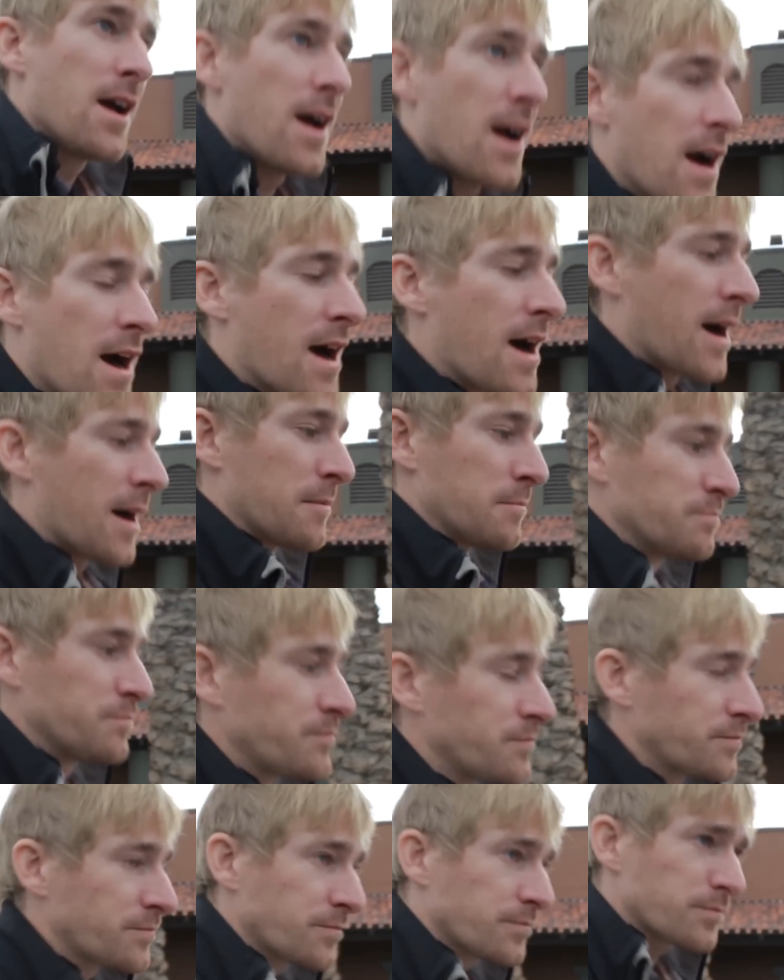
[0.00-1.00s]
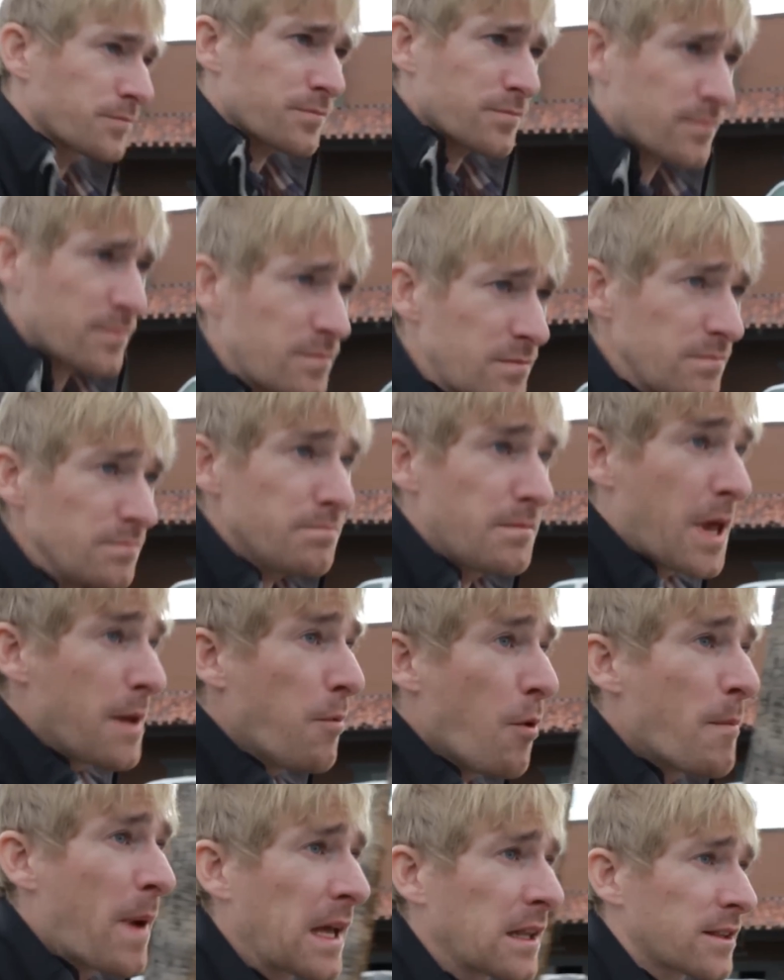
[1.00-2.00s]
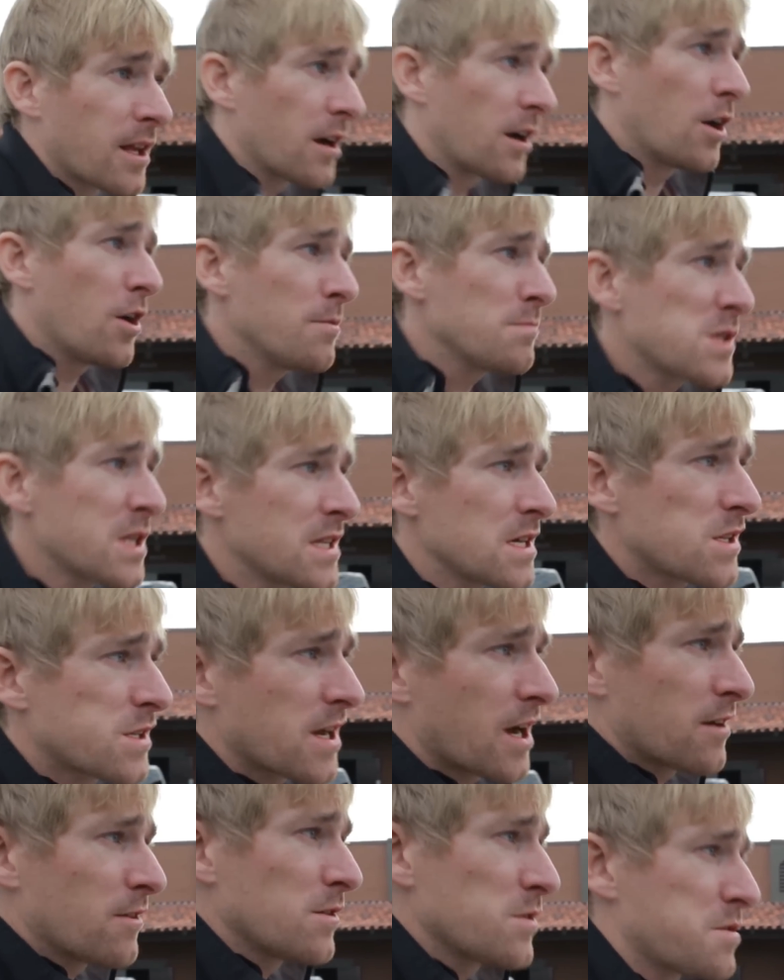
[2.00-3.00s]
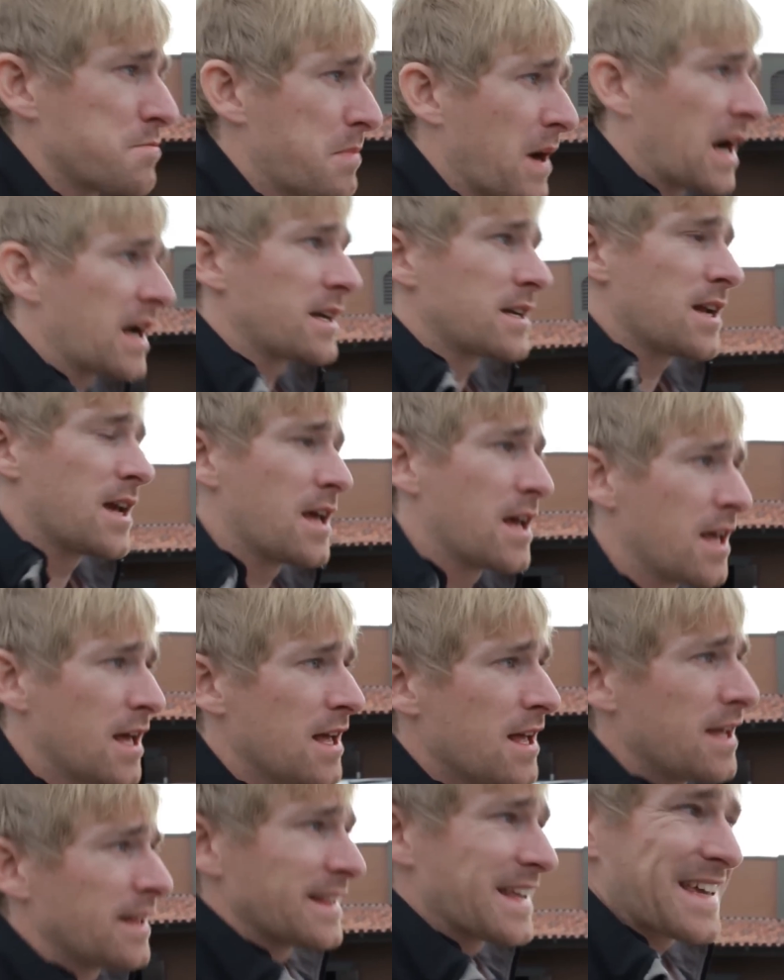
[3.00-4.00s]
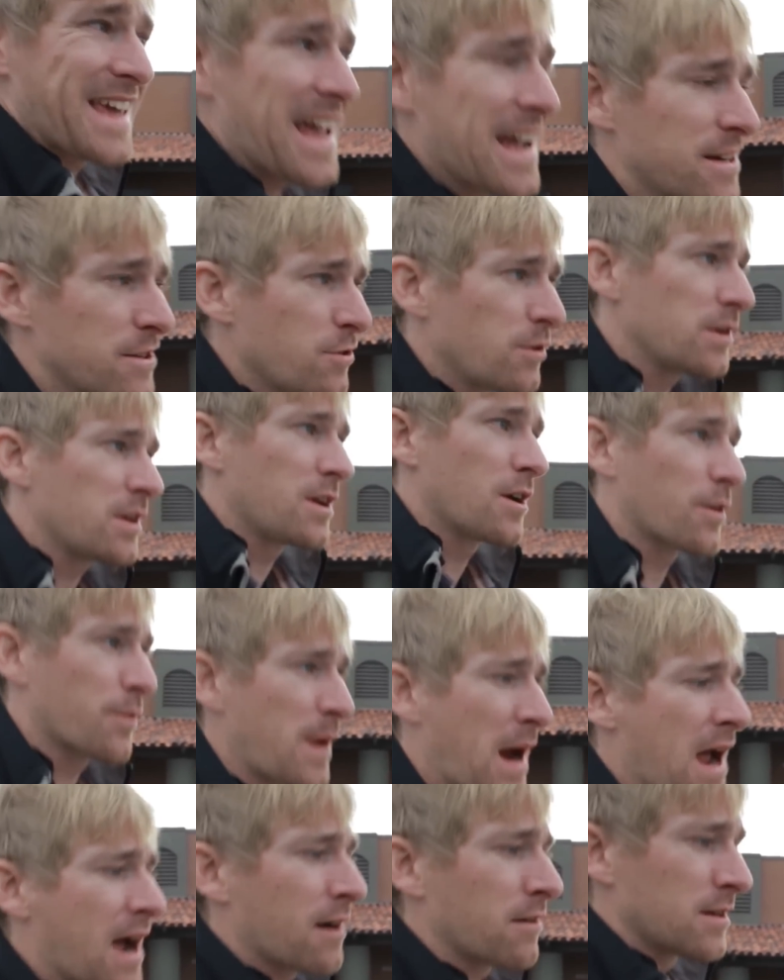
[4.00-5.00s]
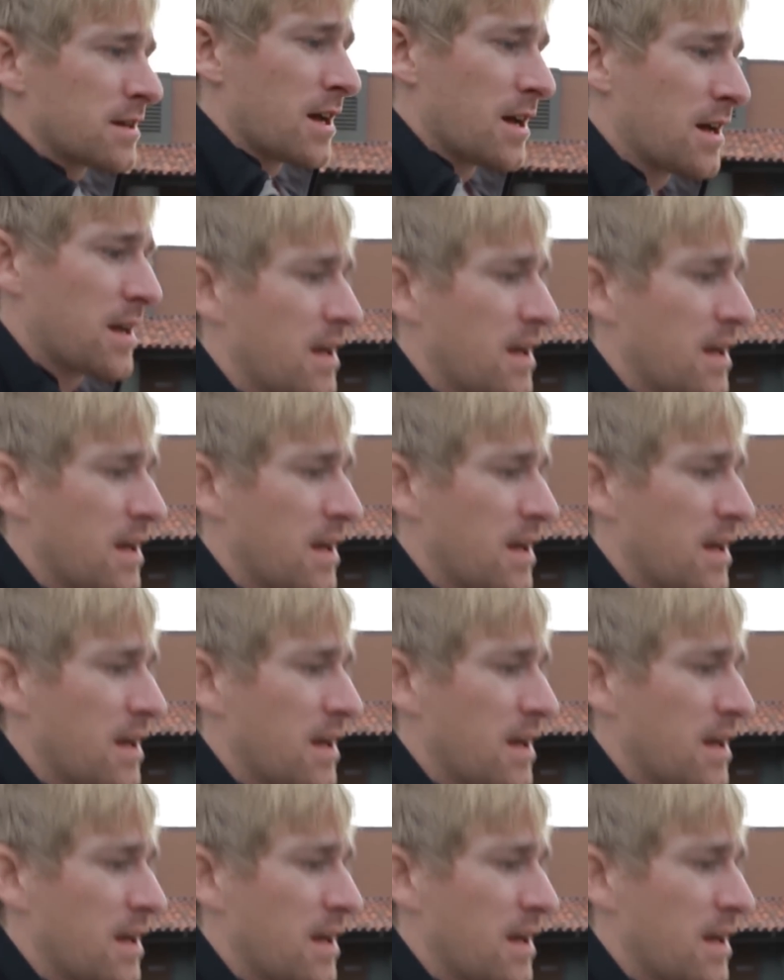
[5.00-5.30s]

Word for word: um, people make their homes in these tunnels, but they can't do it year round.